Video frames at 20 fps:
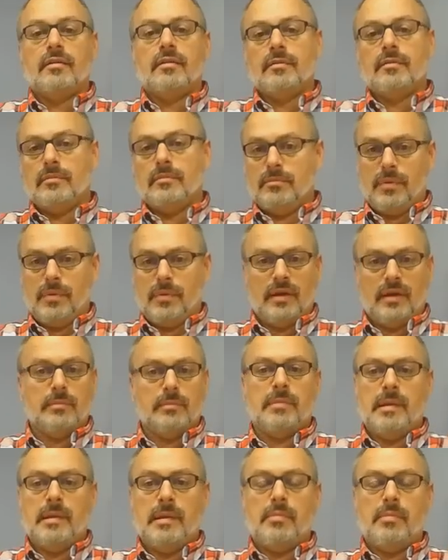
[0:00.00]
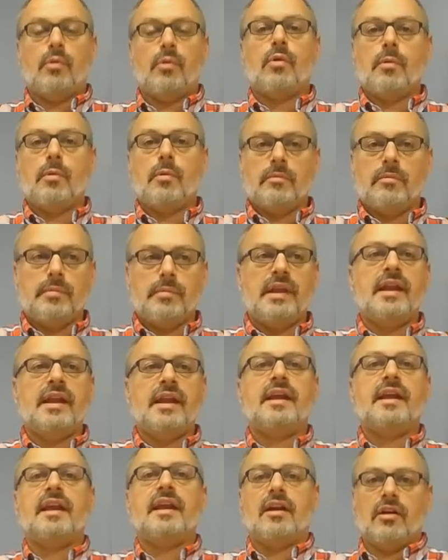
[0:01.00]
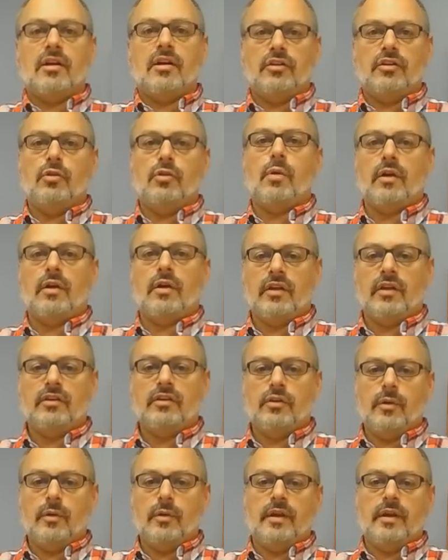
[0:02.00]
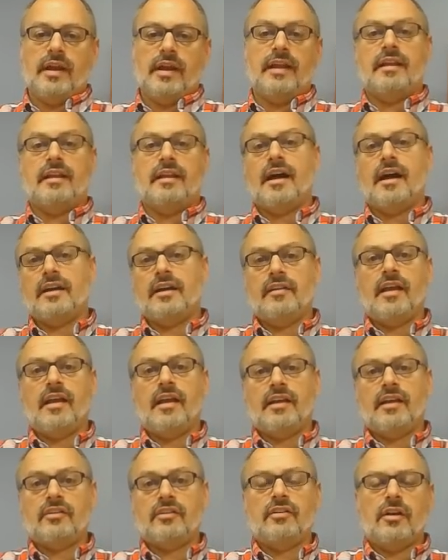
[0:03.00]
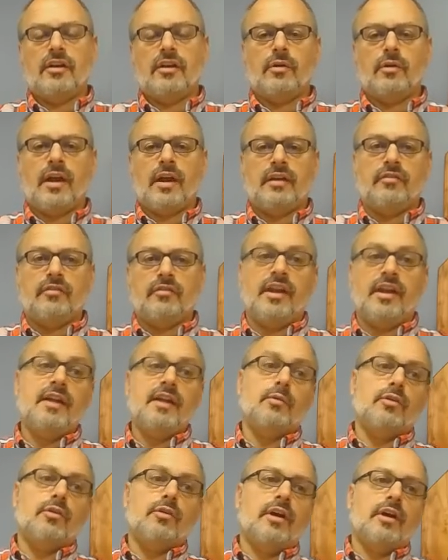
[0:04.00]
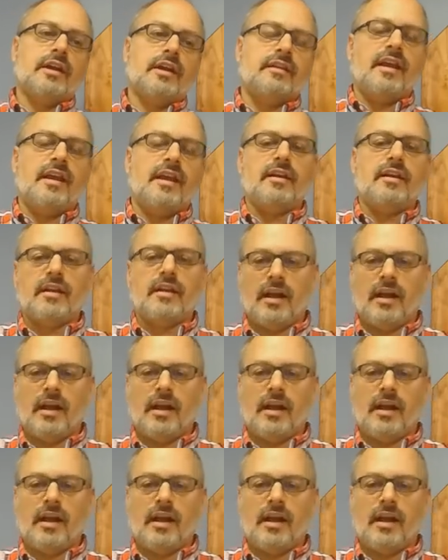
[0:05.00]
But people will be hitting on you while they do it, and not in that, kind of, hey, would you like a date kind of